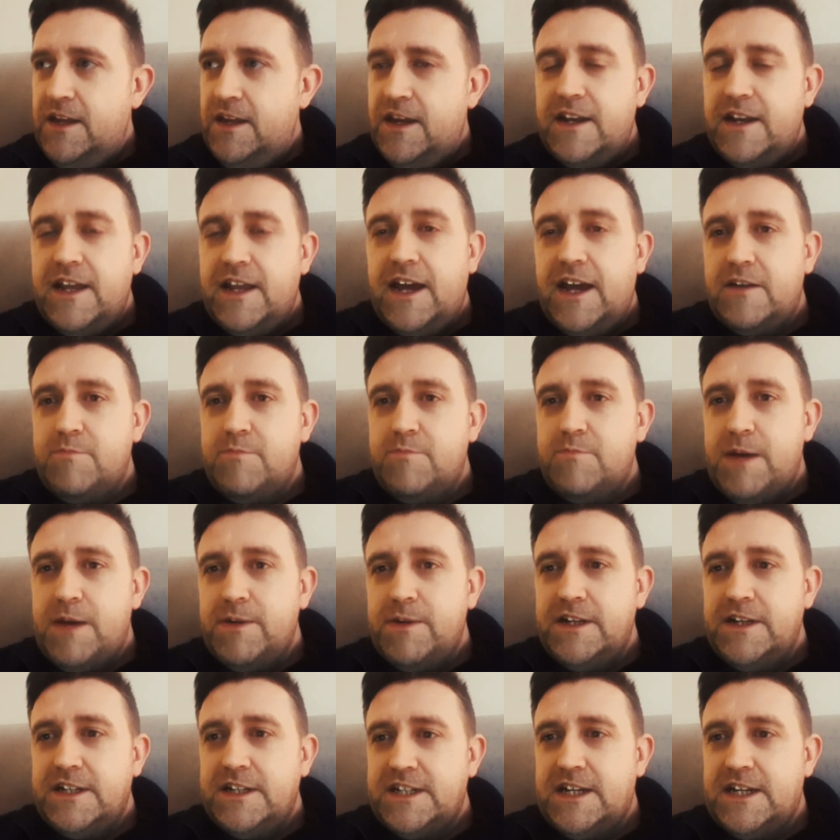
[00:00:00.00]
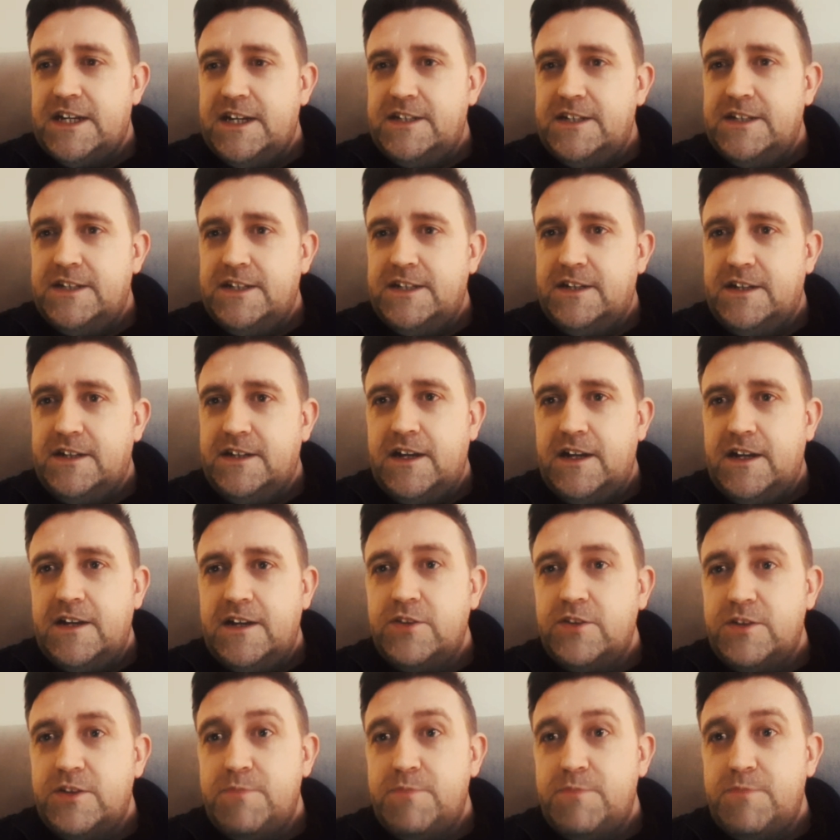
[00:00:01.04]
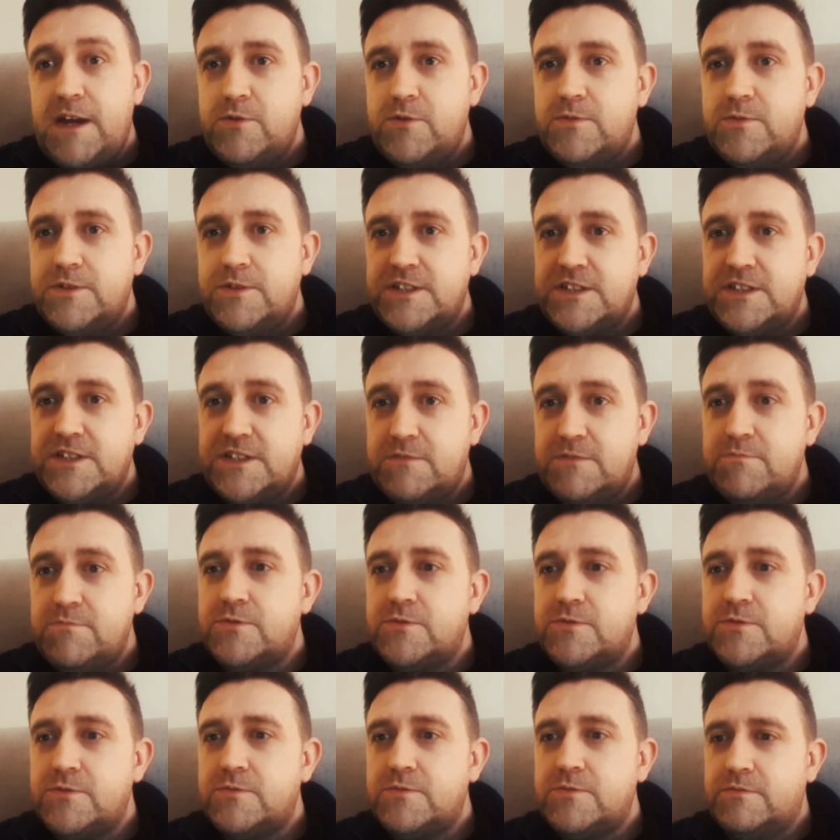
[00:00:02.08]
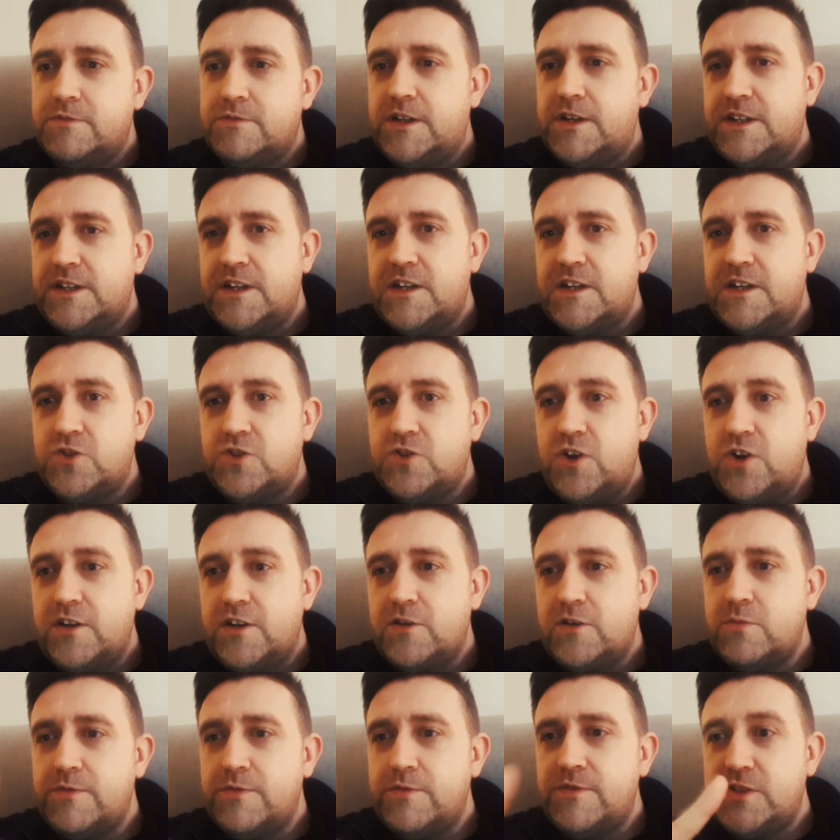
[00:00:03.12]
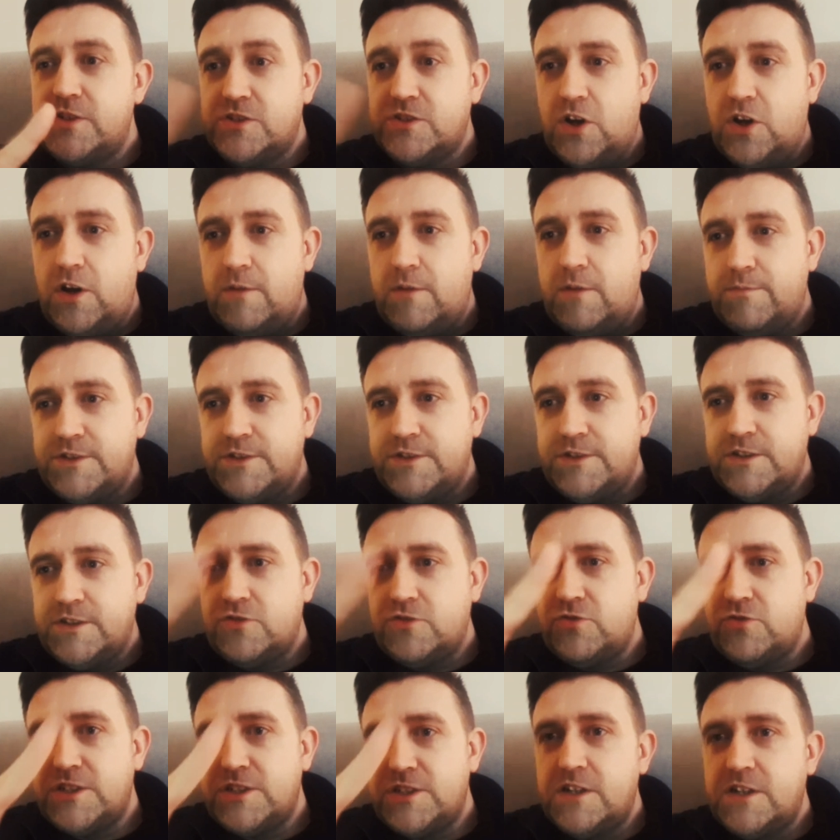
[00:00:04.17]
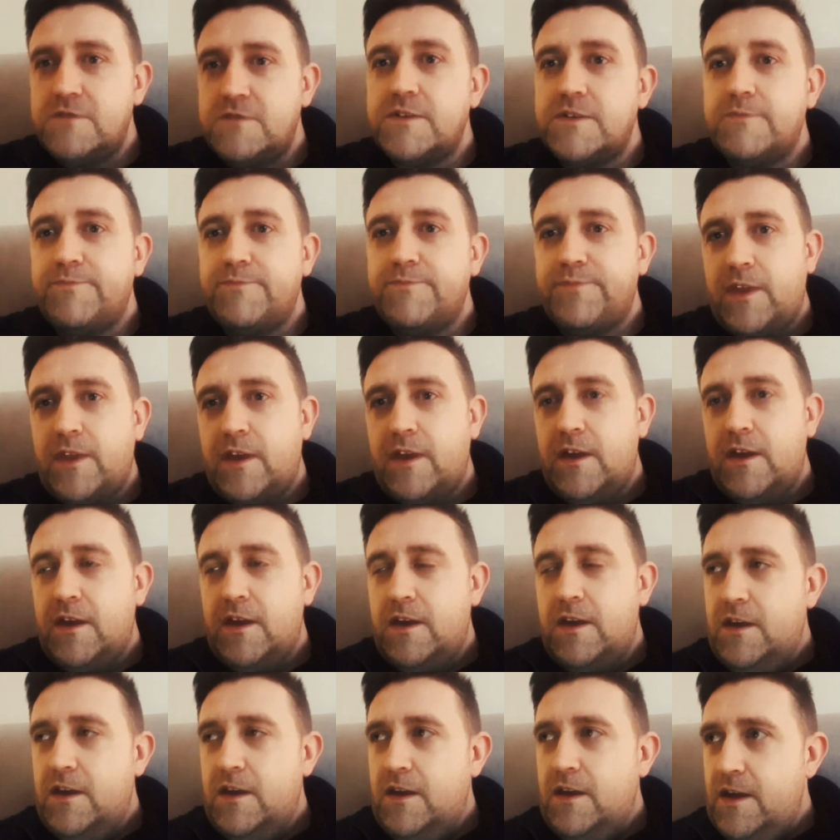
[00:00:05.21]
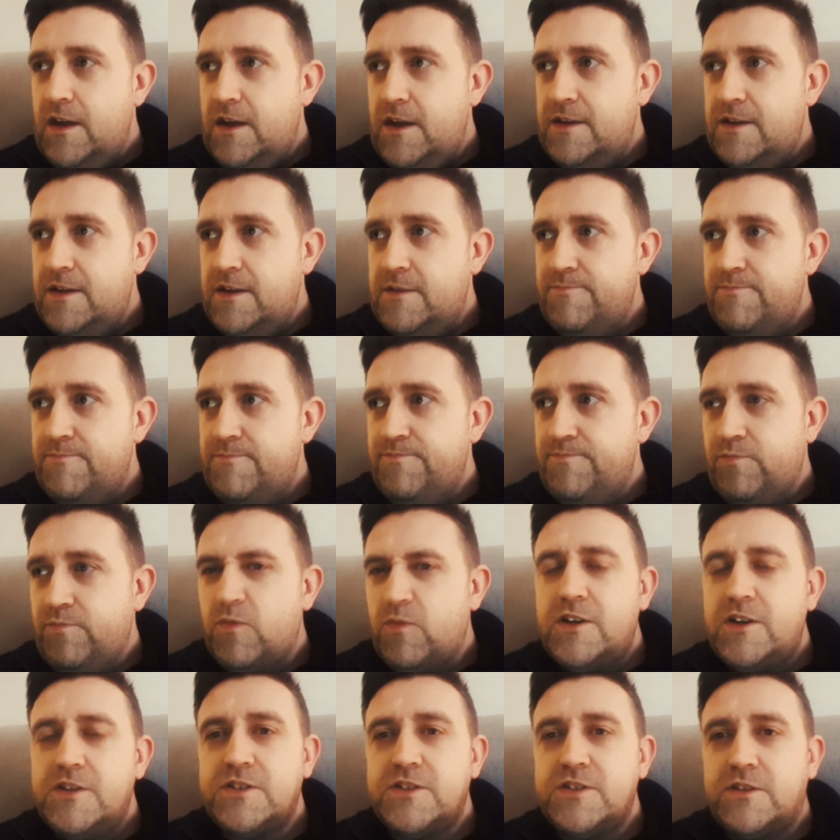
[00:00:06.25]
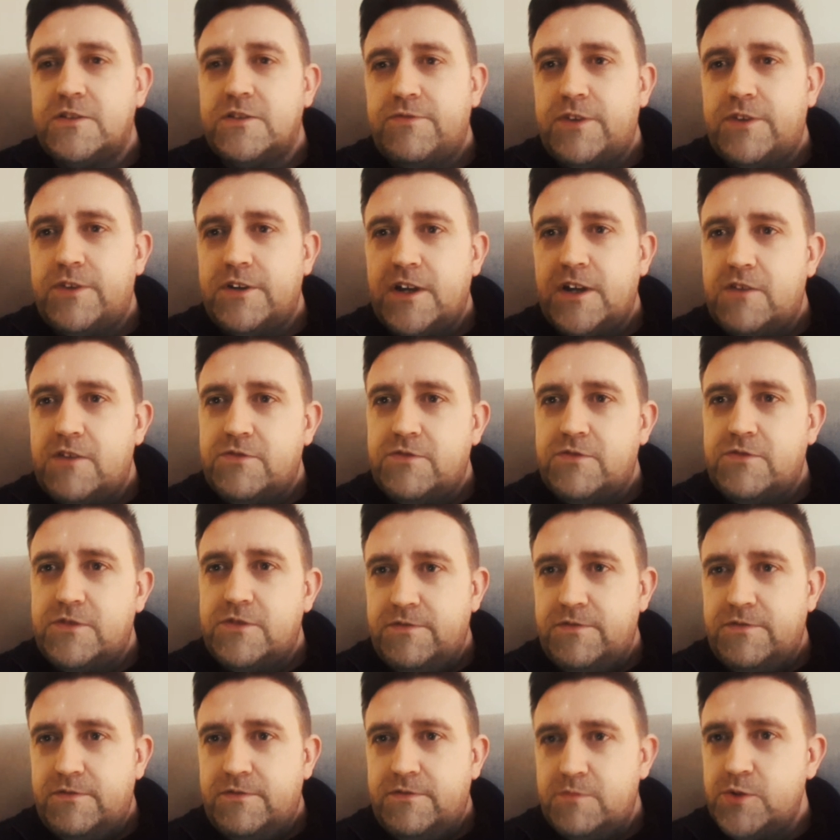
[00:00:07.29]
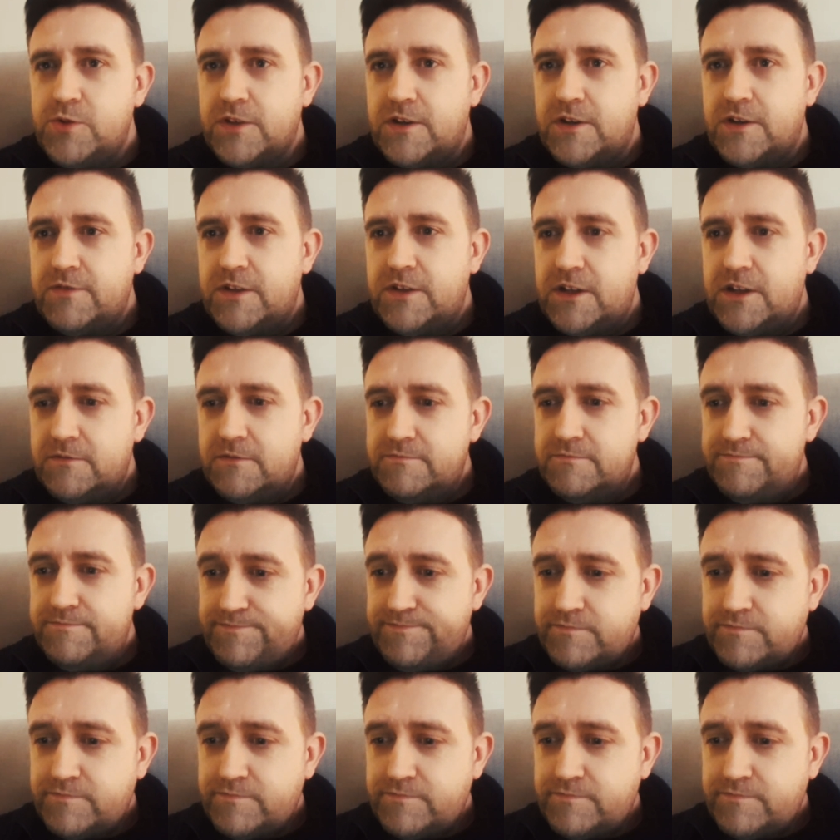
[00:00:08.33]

And it had a pebble in its hand. And on the pebble was a symbol, like a triangle with the tops that crossed over. I use it on the front cover of the book that I've done.